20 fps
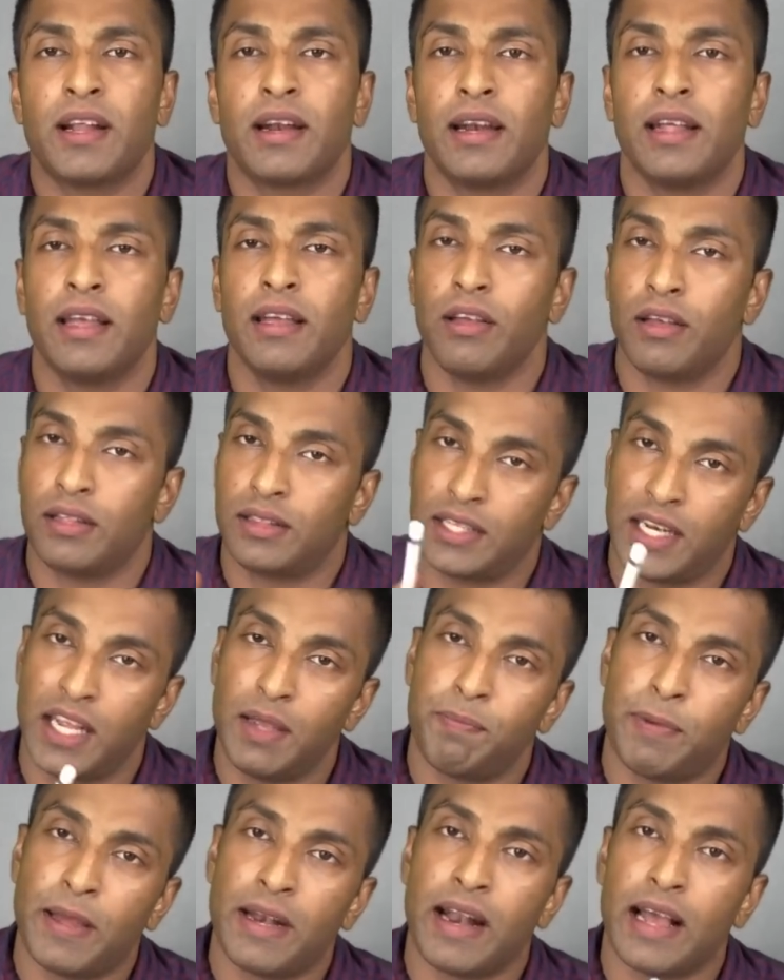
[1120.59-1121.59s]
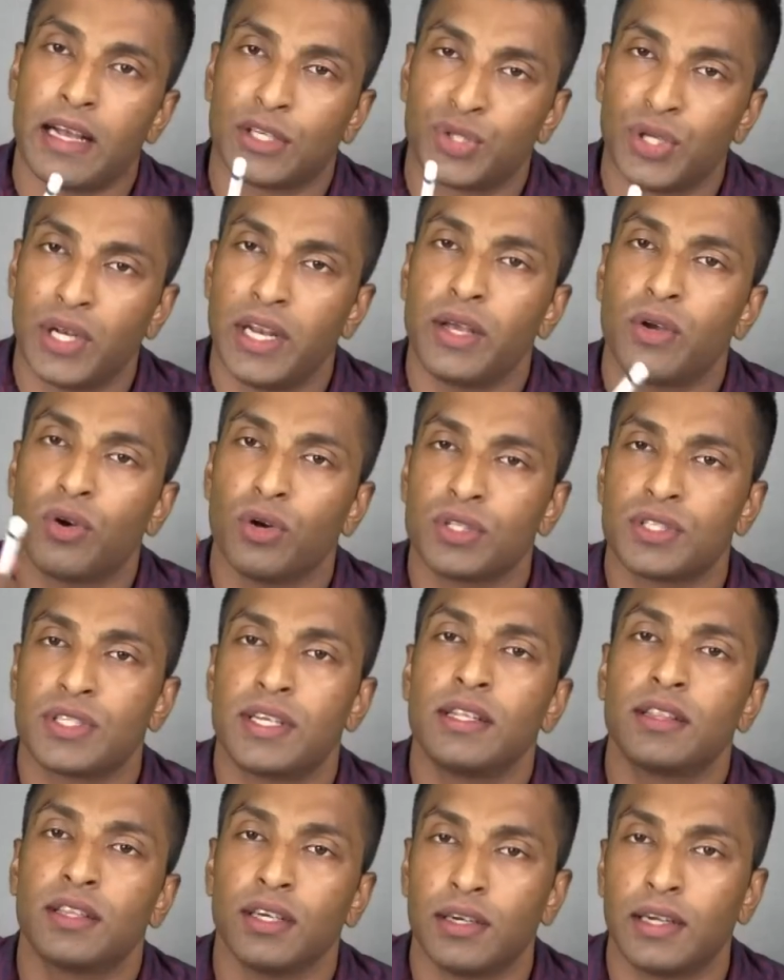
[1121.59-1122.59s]
Similarly, 3 pen
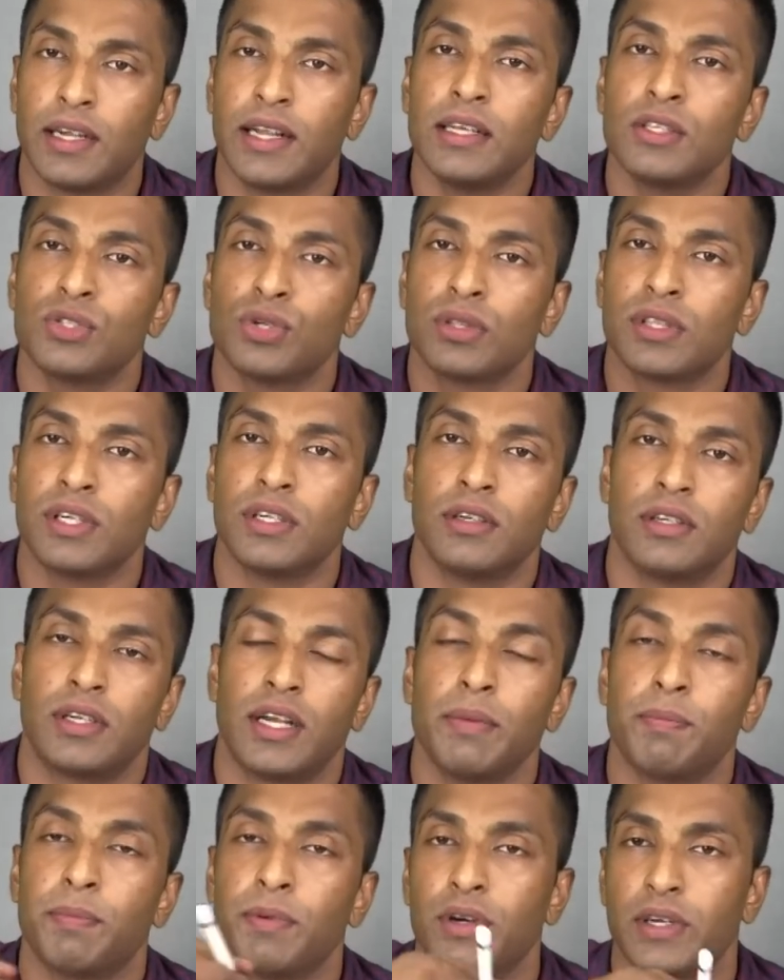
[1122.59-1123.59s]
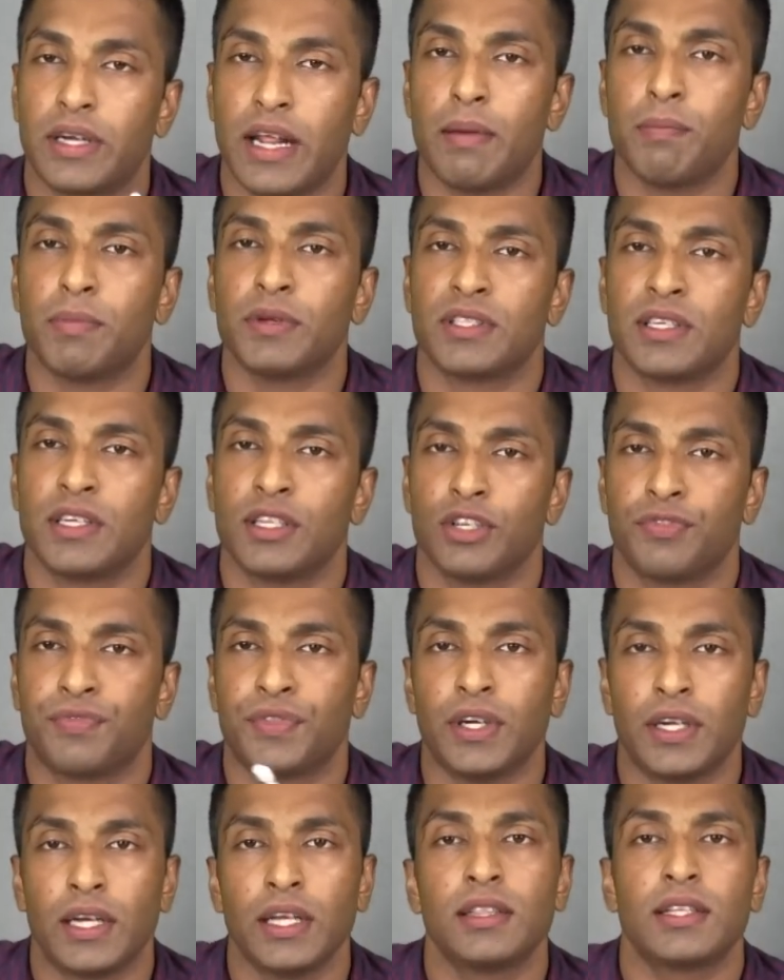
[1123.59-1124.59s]
actually costing 30, so
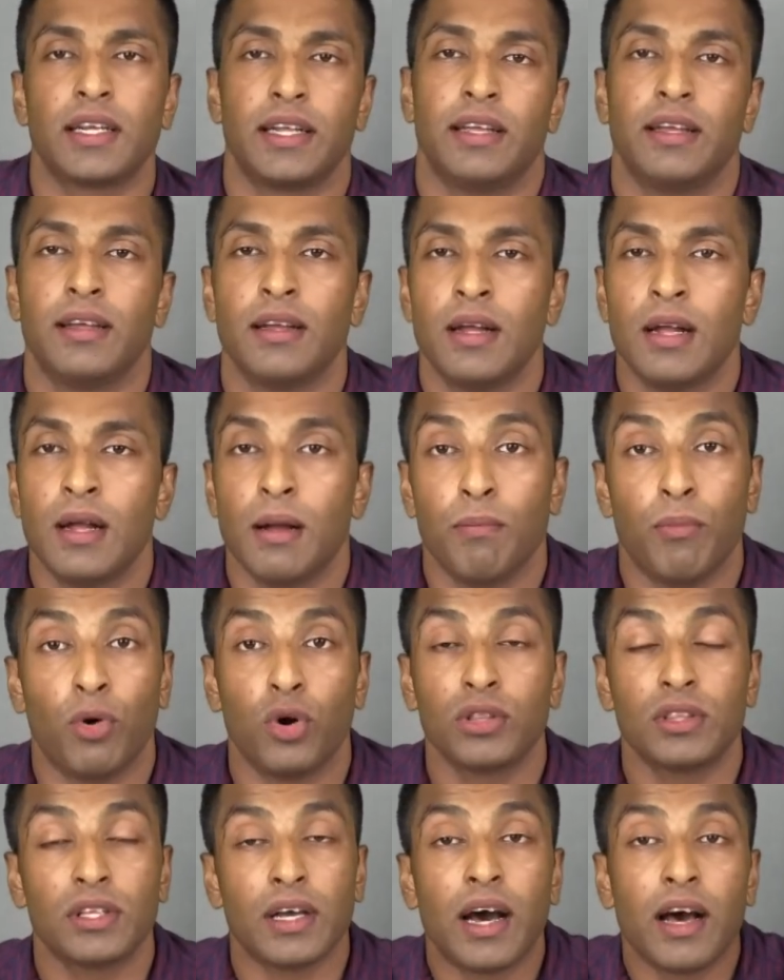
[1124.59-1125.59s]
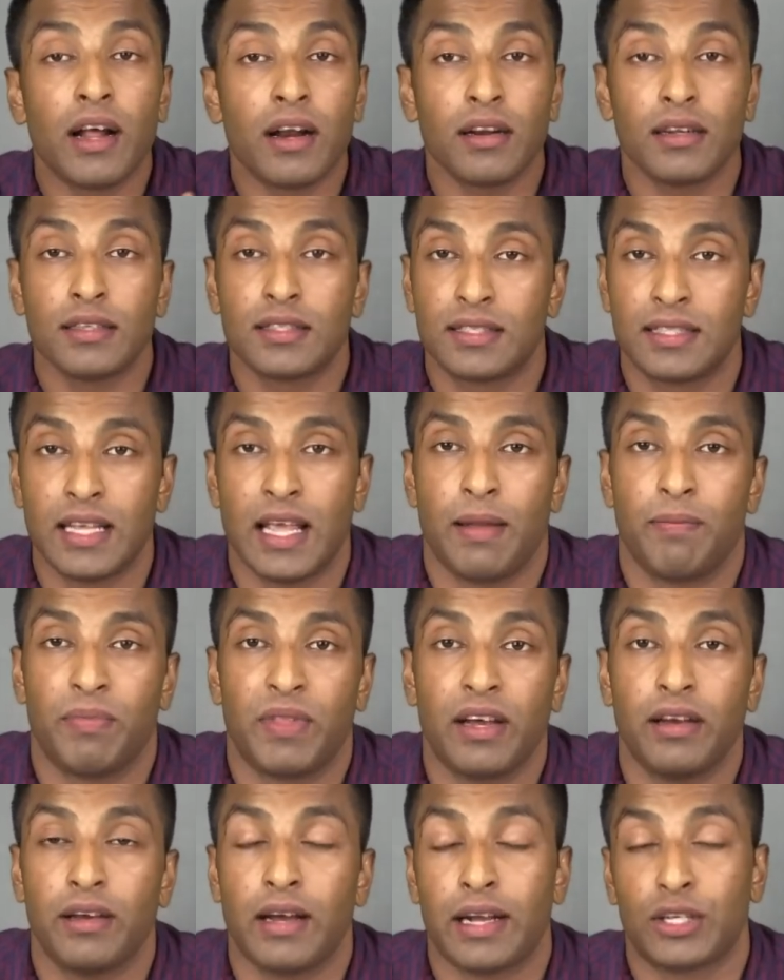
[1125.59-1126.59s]
10% of 33. Both are
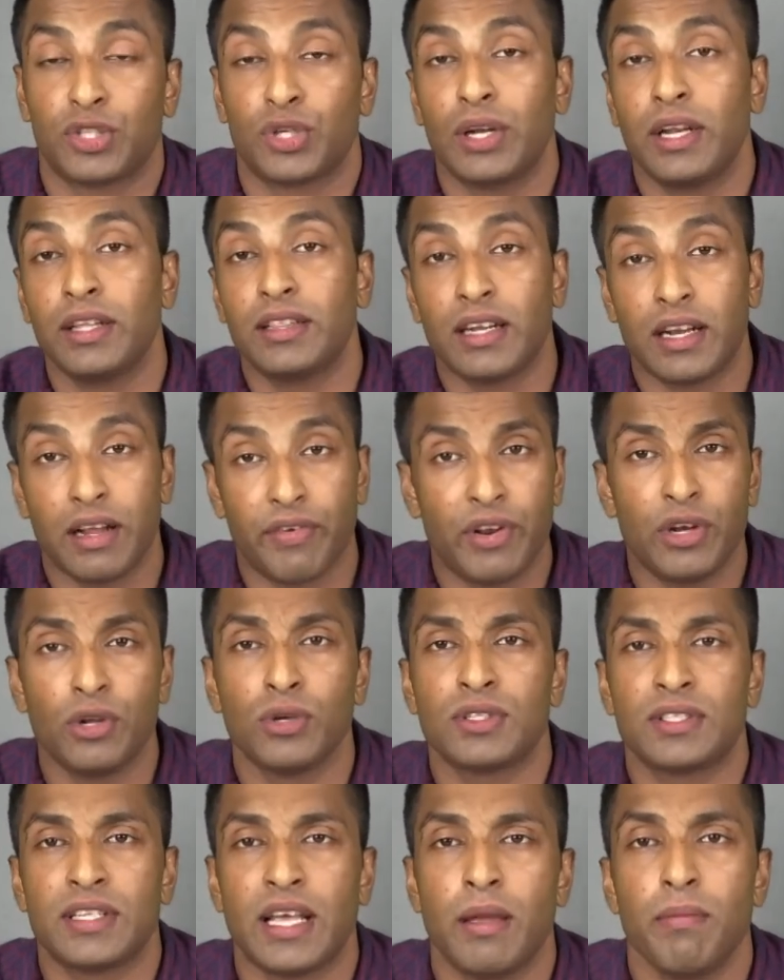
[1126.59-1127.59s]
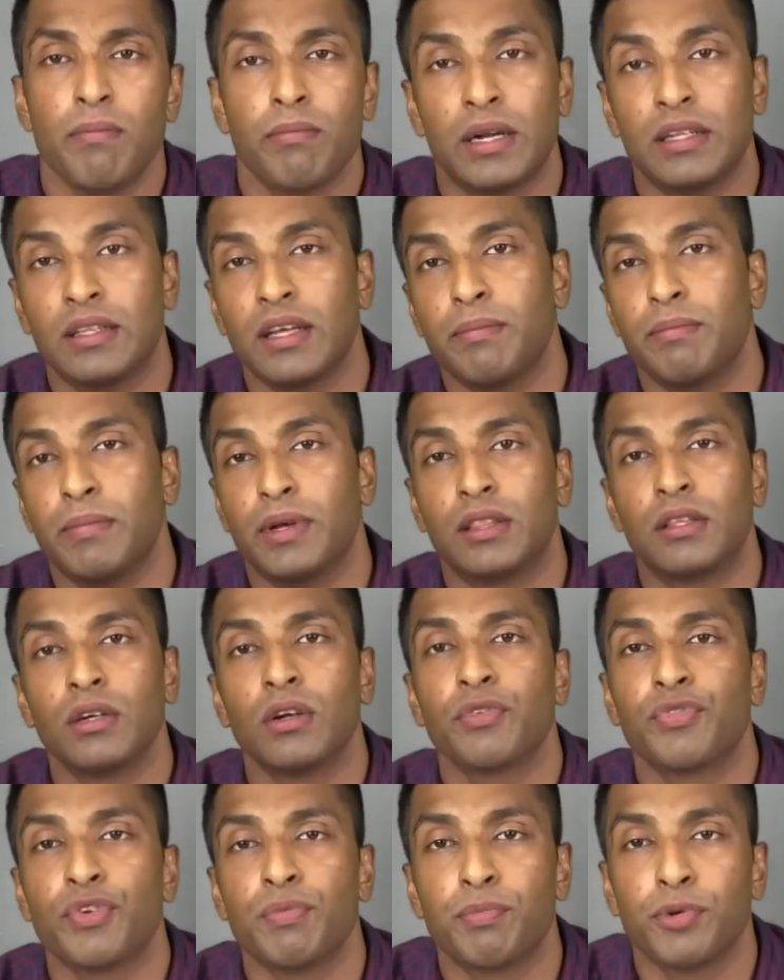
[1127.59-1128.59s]
same. Actually the revenue is same, but
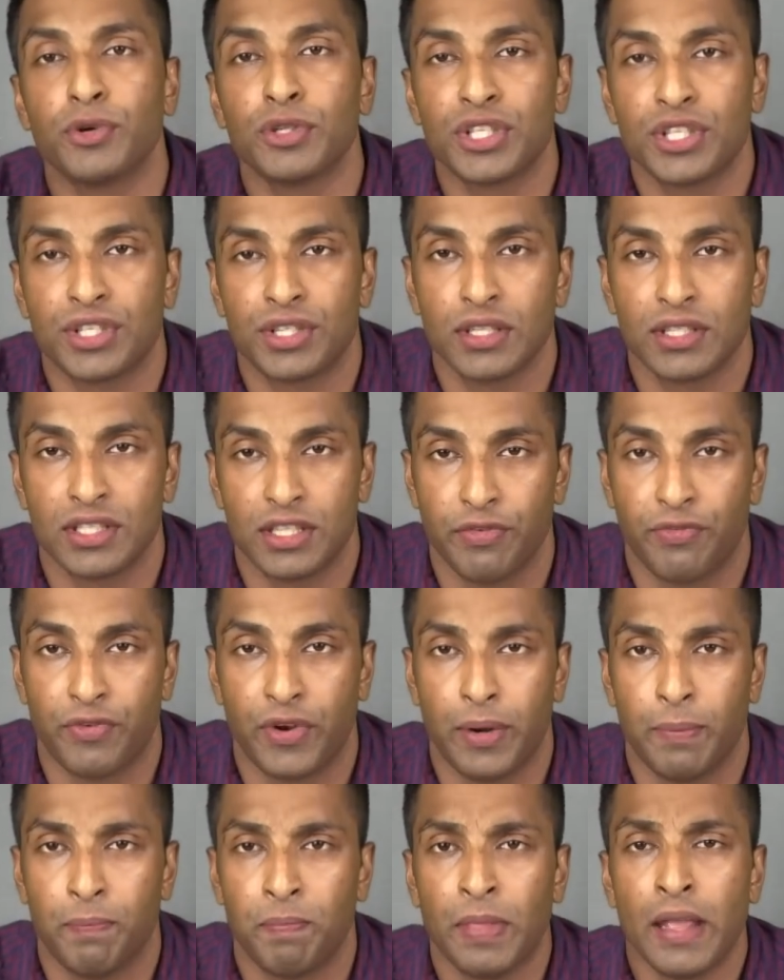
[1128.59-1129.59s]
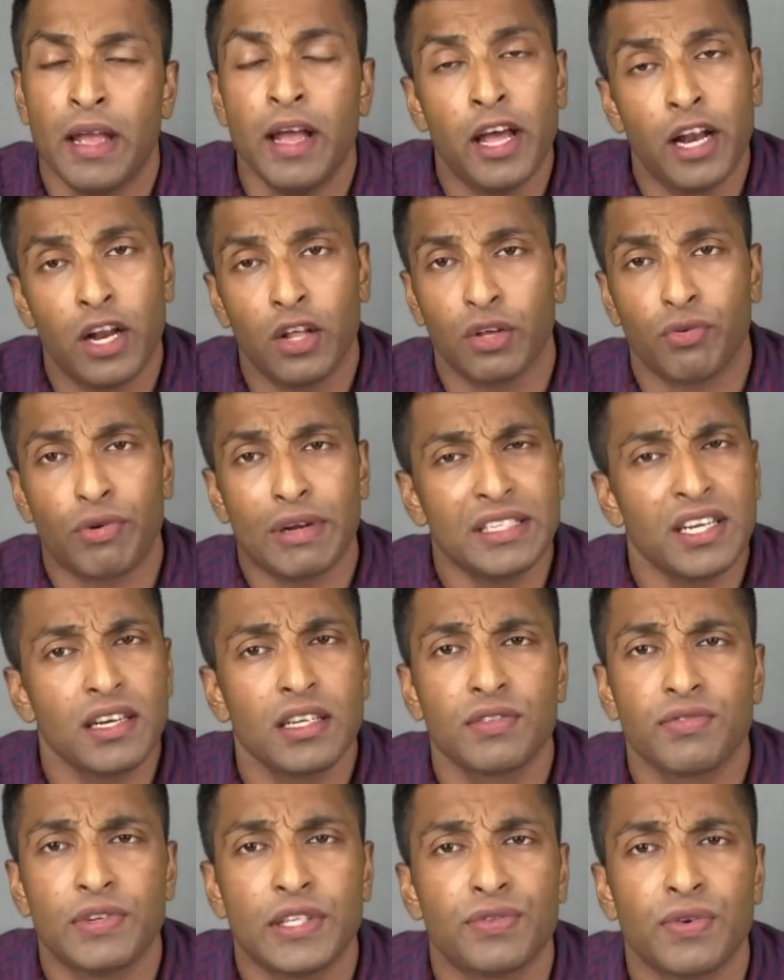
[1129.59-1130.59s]
the method of imposition is different. Now
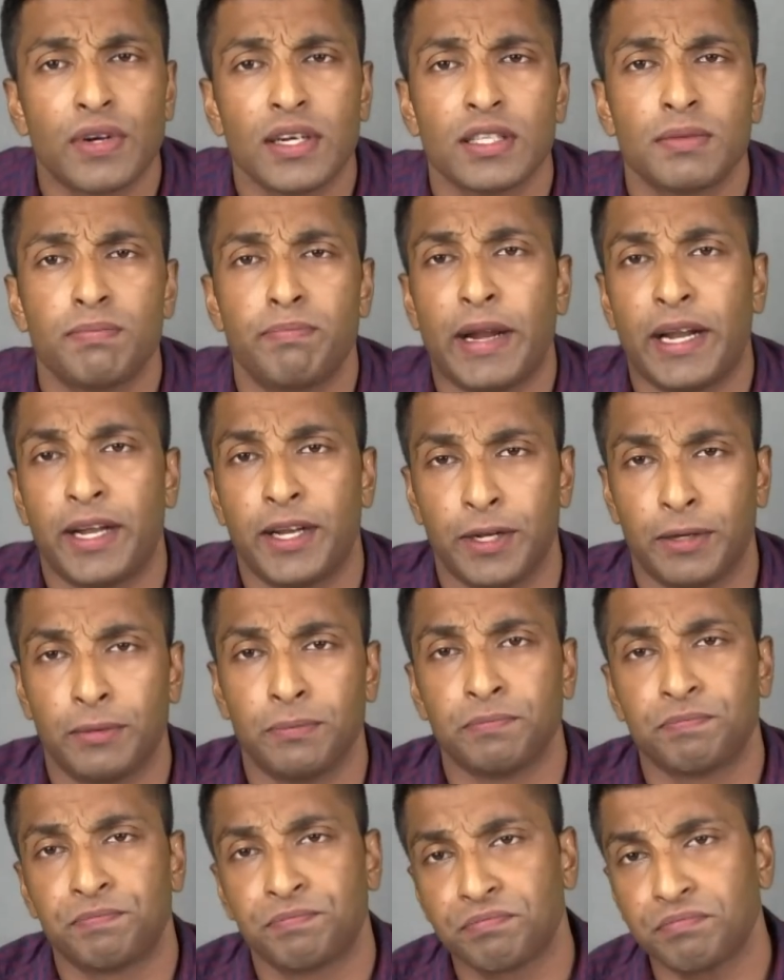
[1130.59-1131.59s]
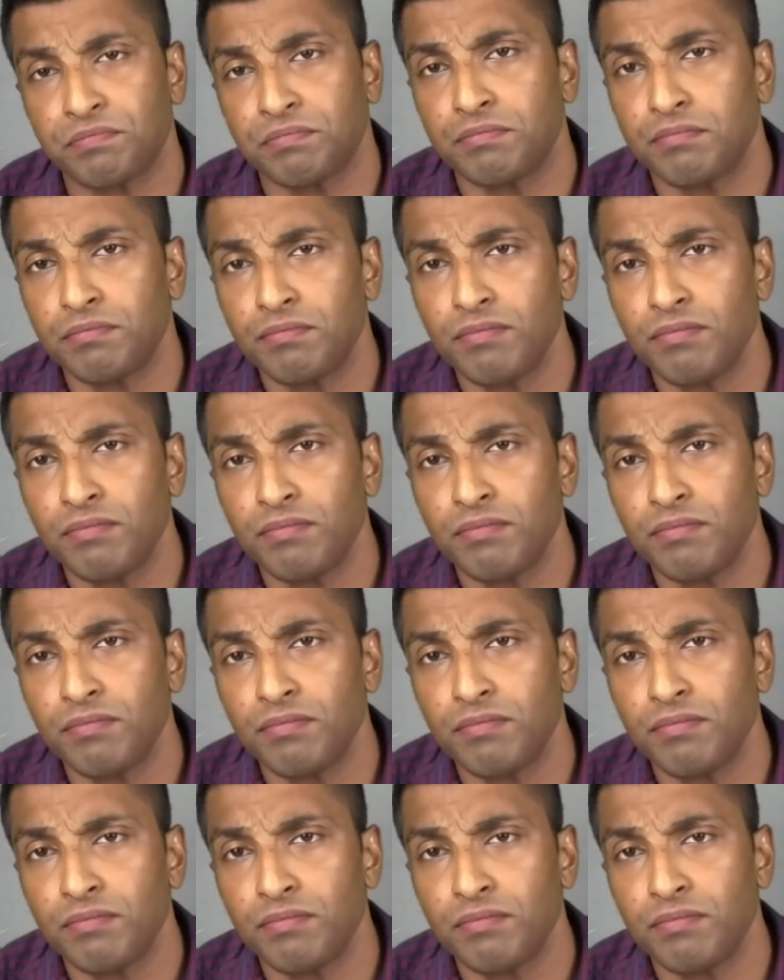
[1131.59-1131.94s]
the question is, which one is better?